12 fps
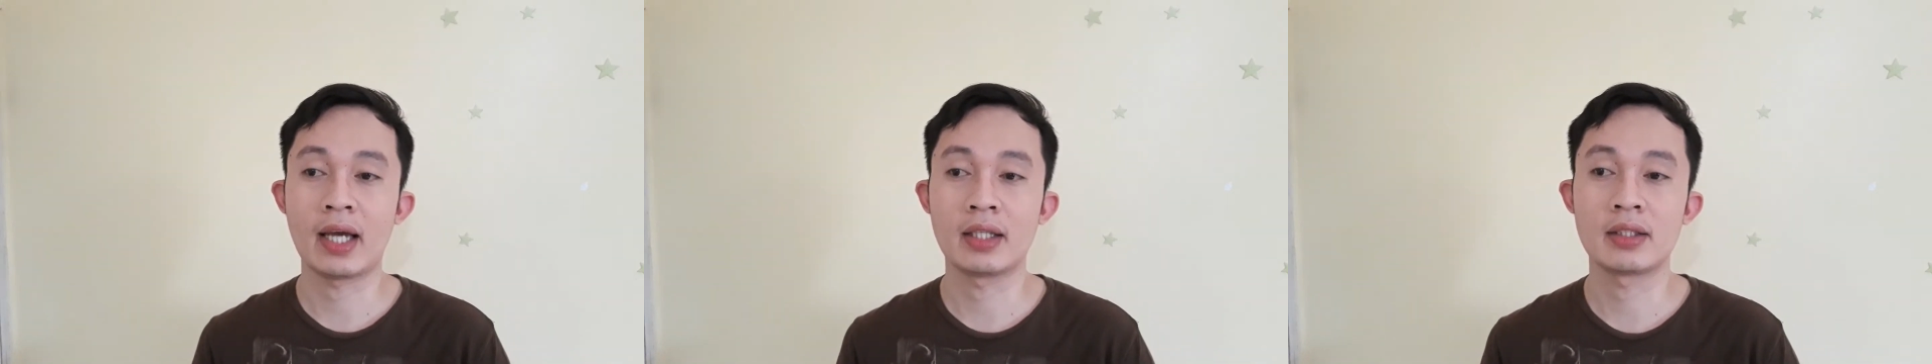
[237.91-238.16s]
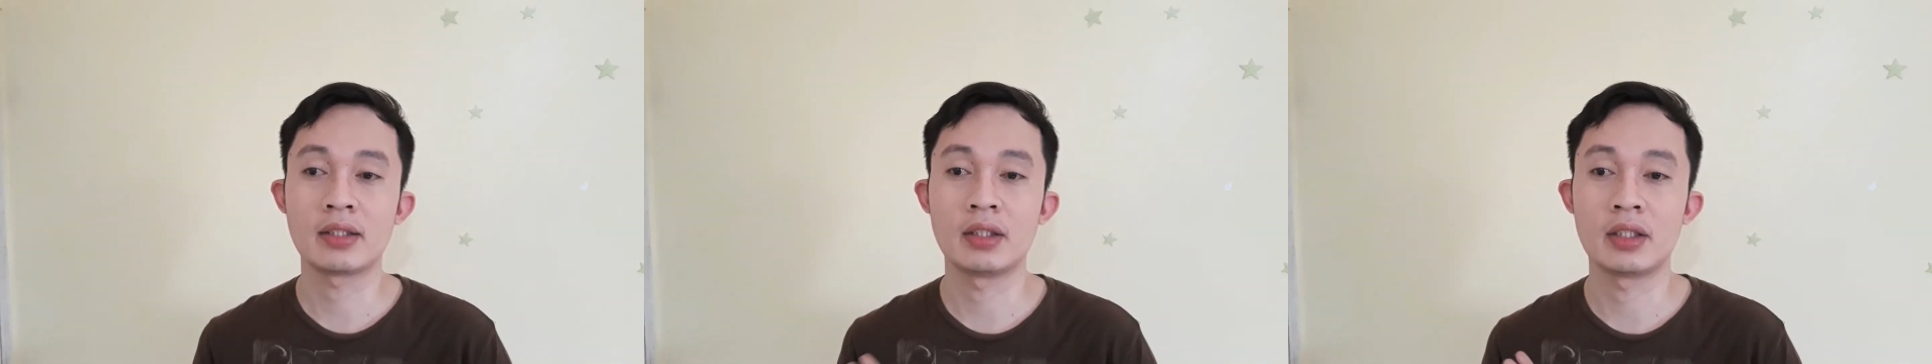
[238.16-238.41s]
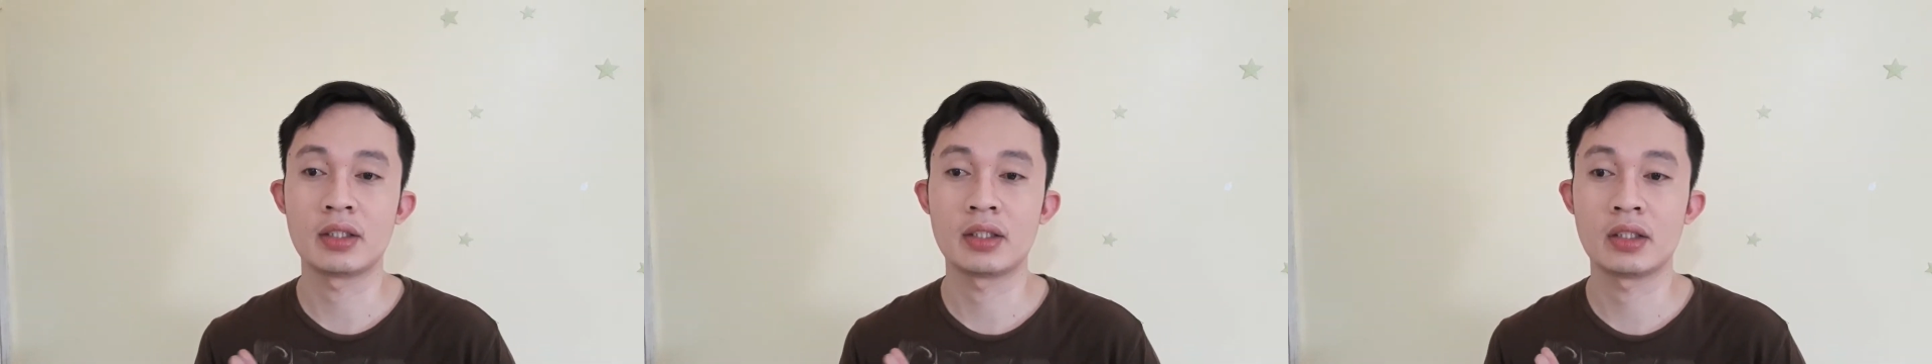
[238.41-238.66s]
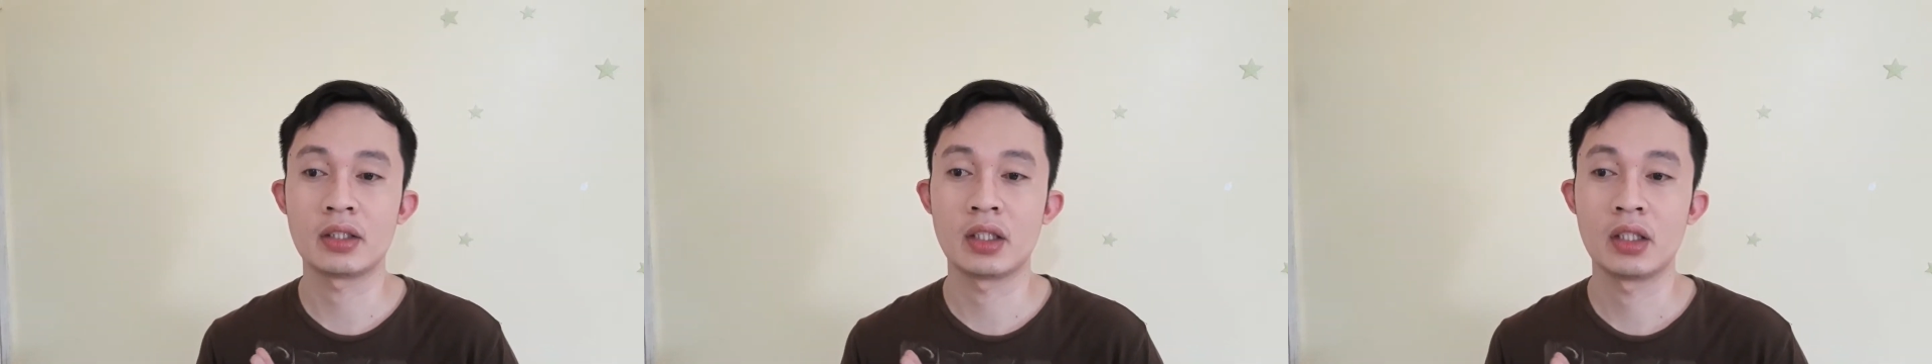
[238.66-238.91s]
has
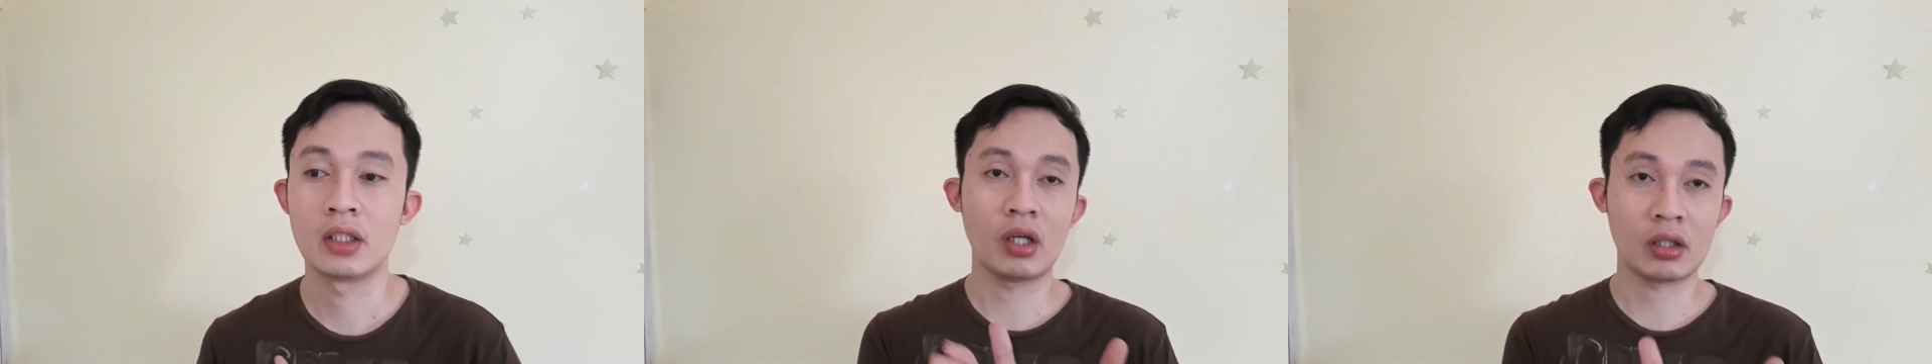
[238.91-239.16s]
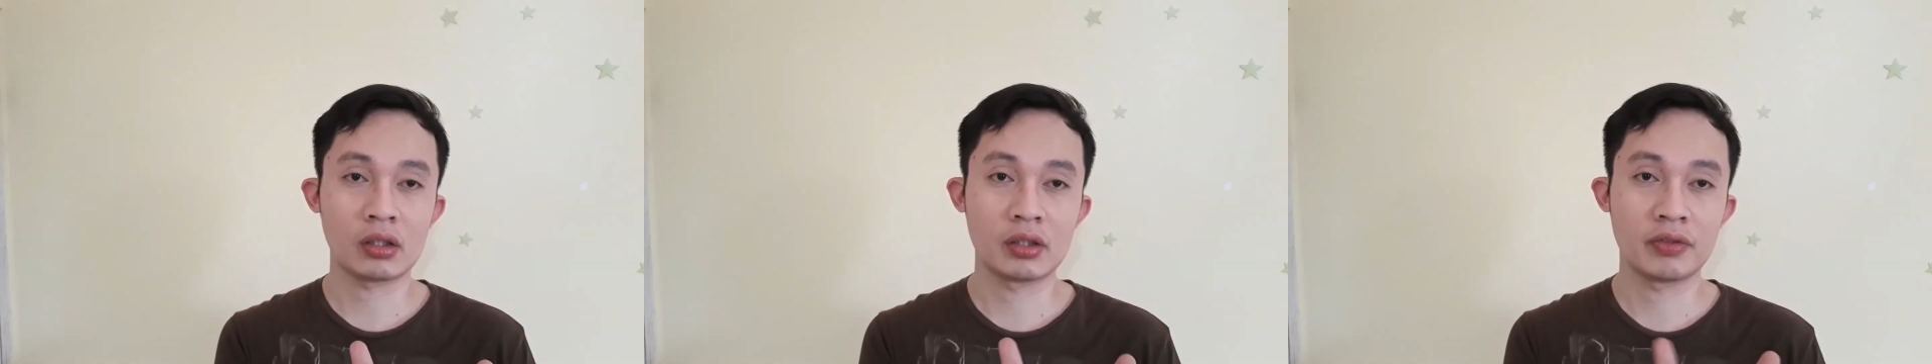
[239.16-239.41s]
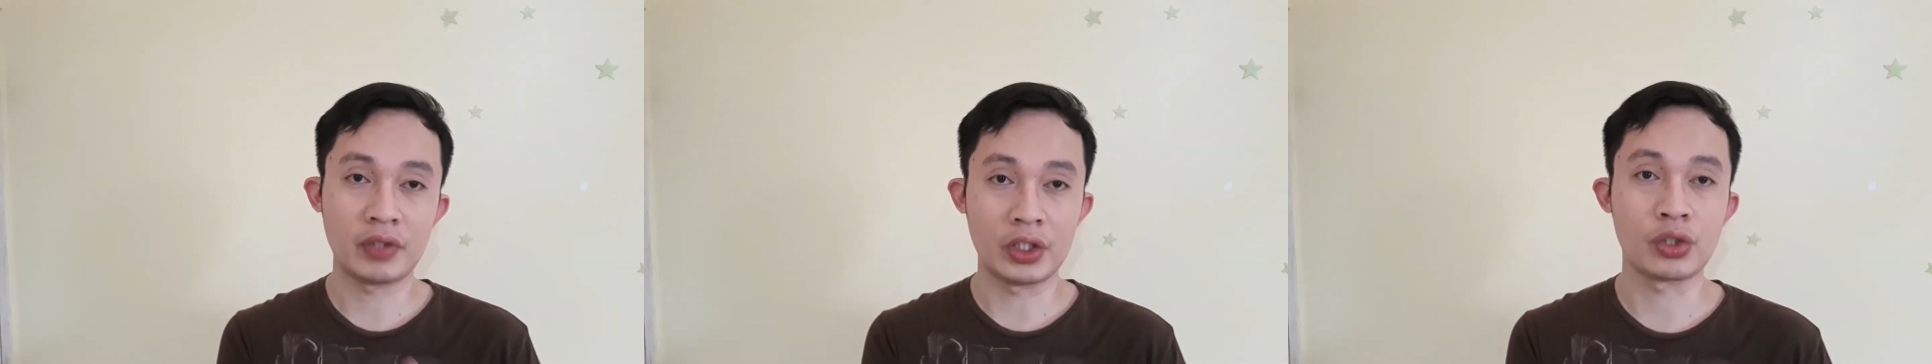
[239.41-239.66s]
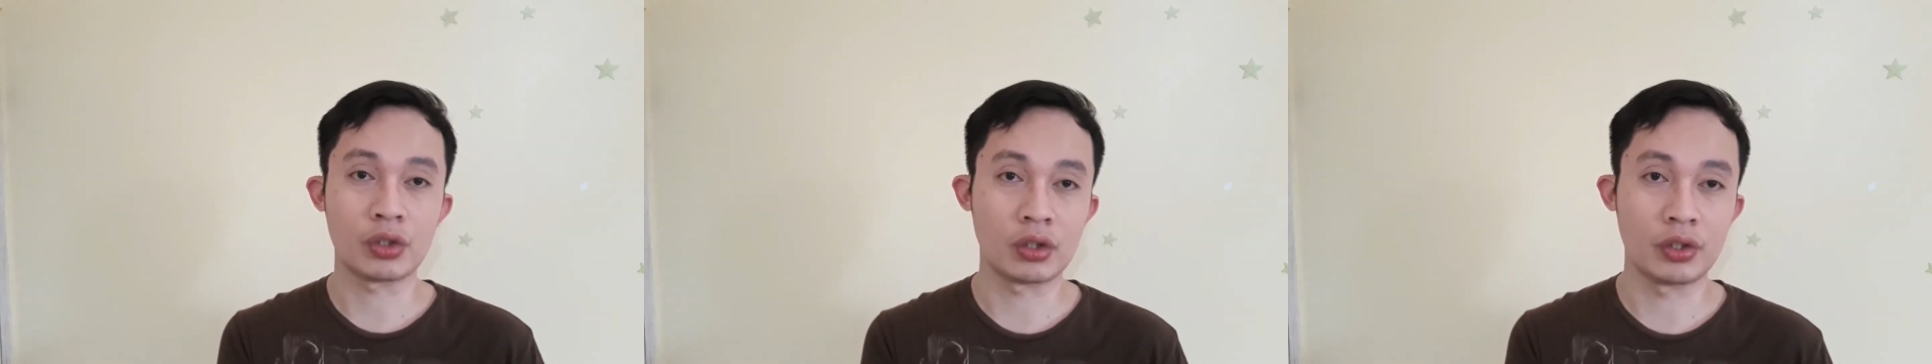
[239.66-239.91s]
this lock feature